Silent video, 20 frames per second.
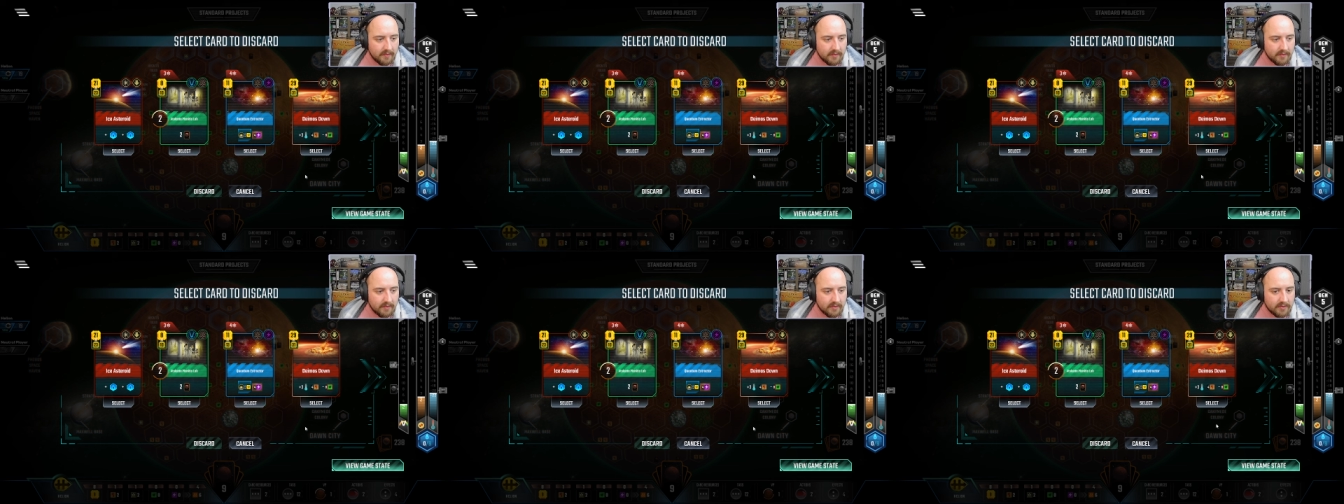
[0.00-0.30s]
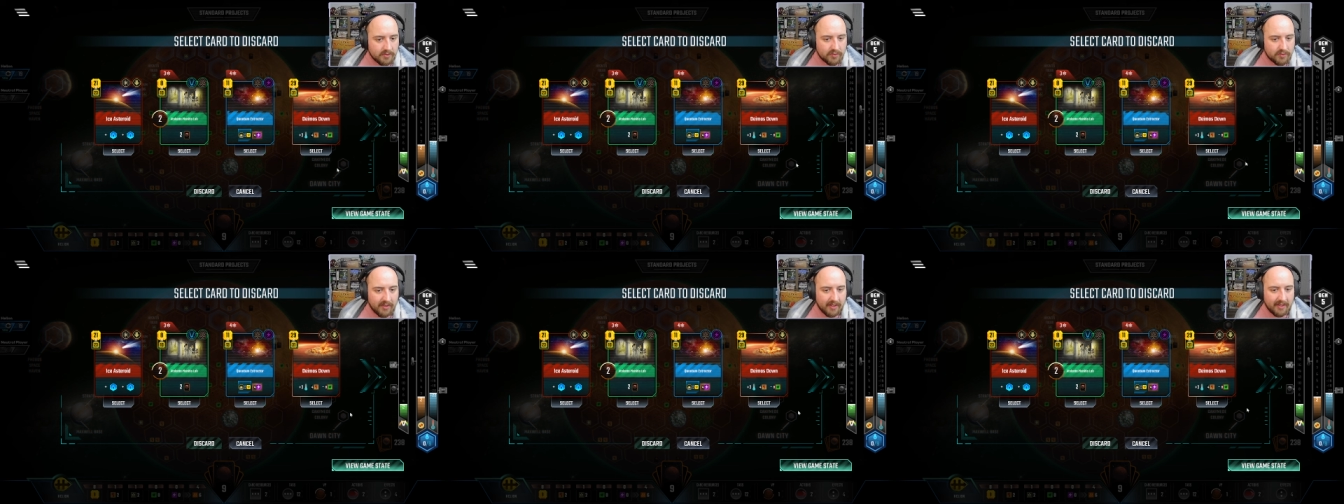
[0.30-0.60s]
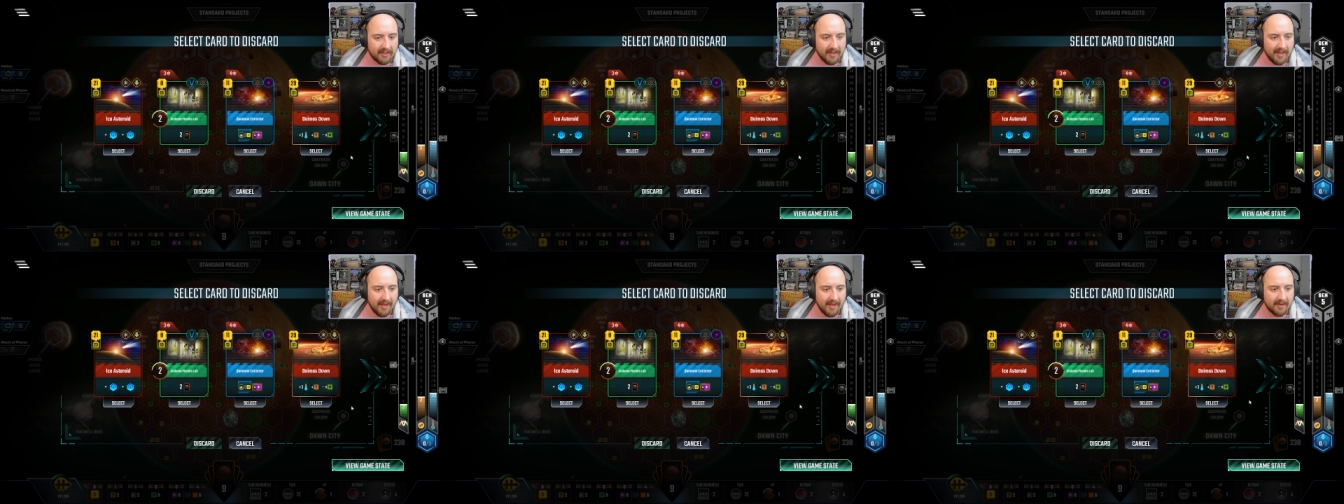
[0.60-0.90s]
So
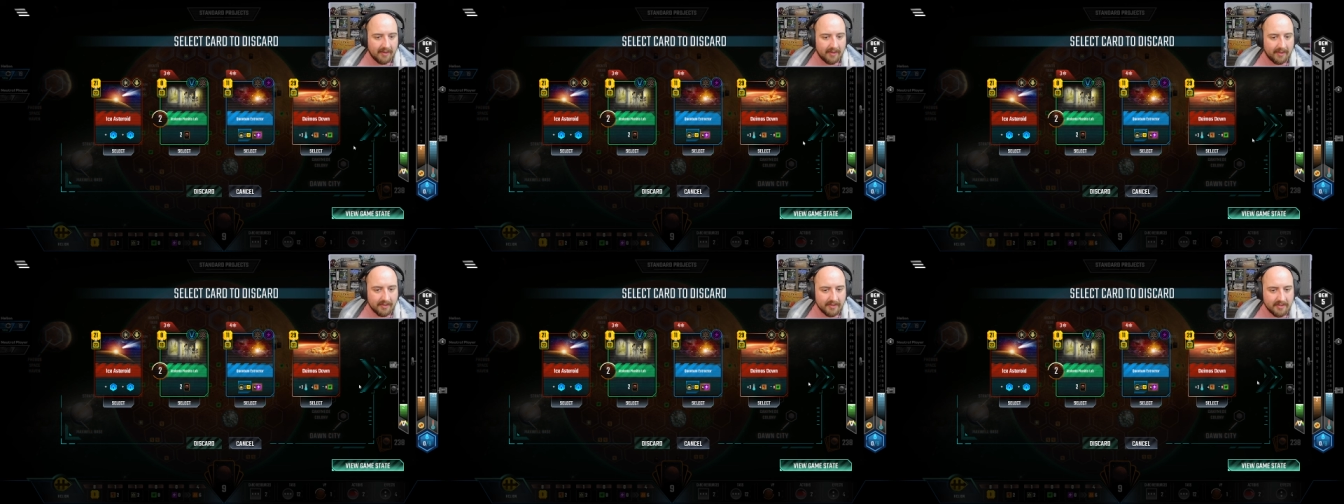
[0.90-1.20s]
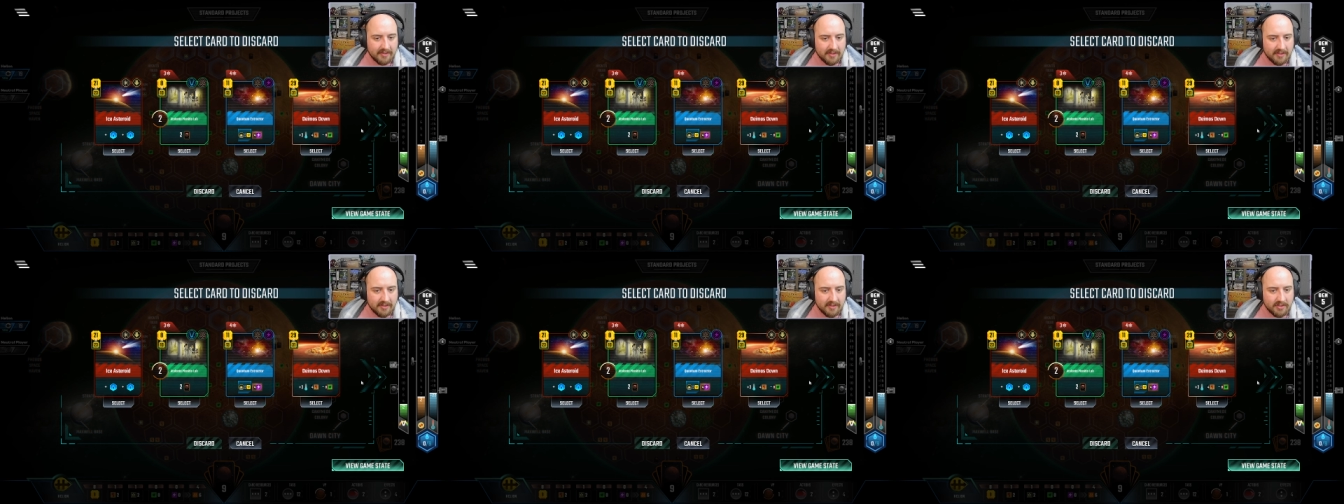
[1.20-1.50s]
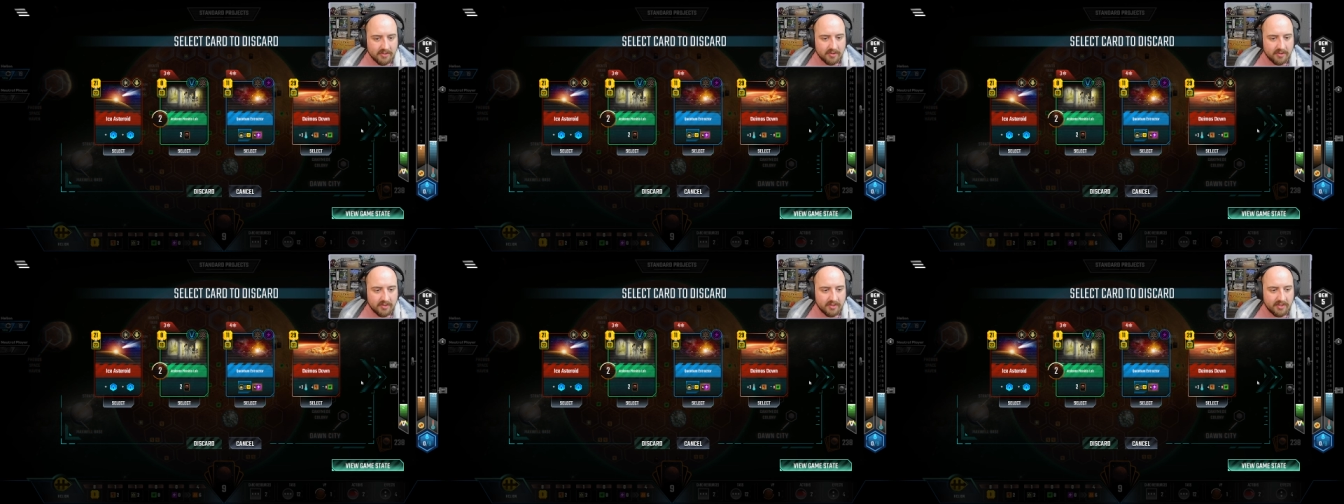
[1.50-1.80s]
getting Atalanta this
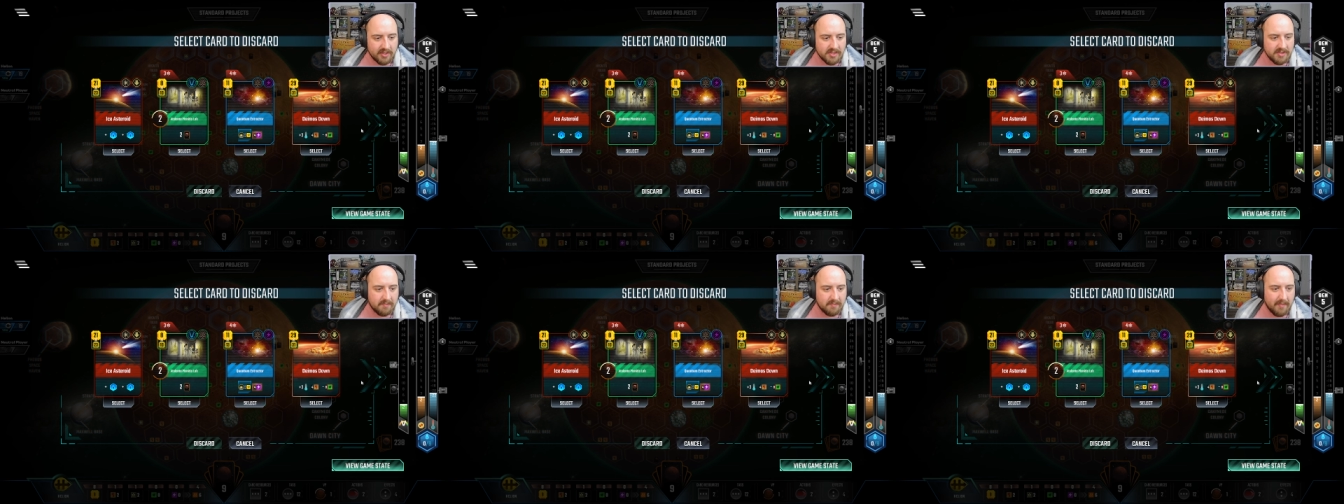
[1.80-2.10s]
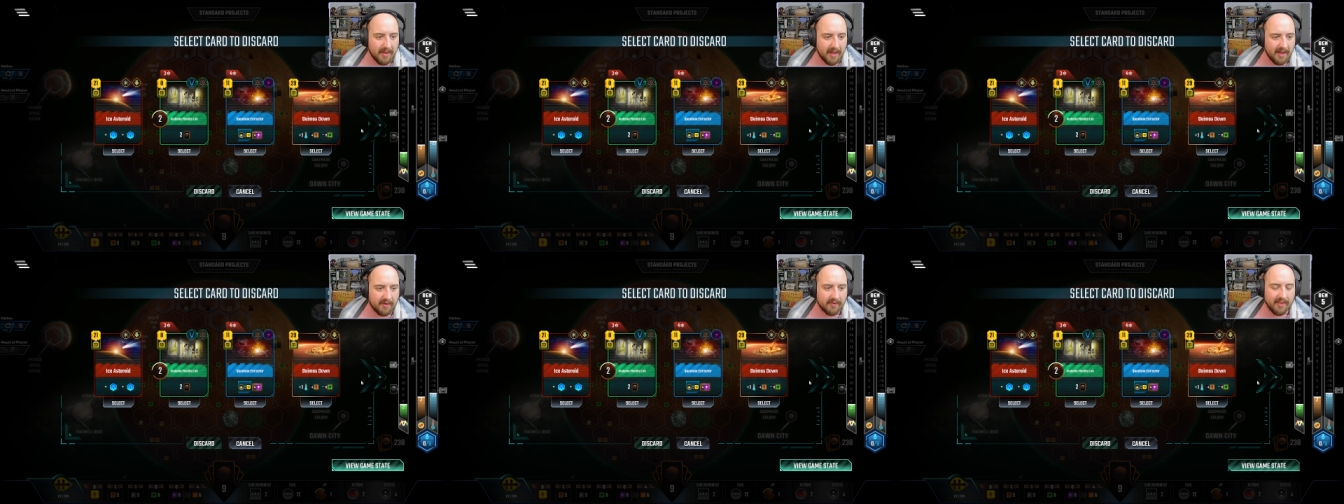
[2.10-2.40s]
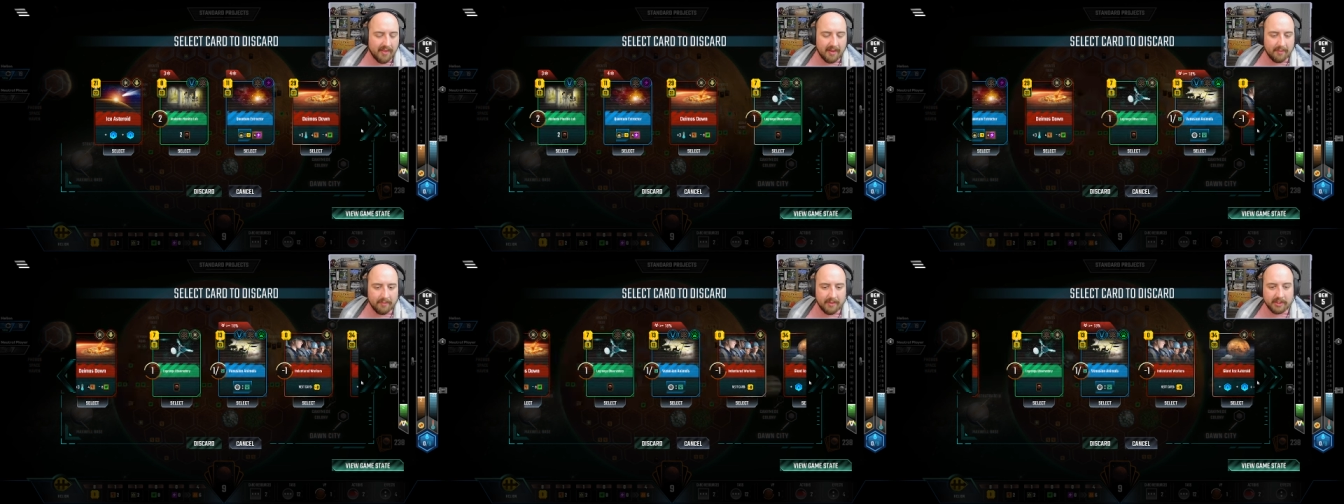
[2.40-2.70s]
turn doesn't matter
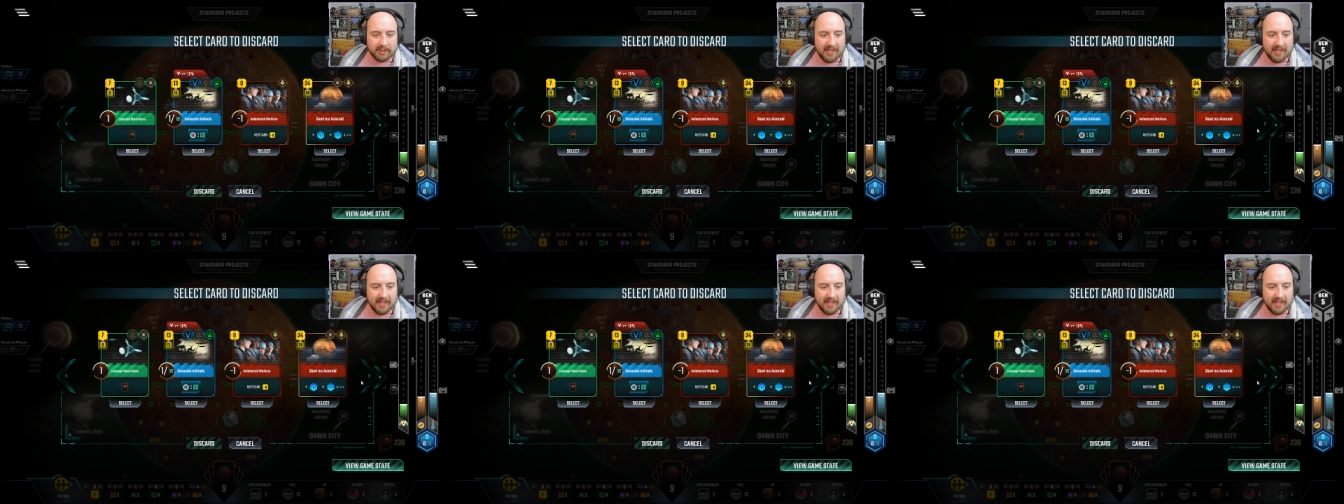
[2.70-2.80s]
that much.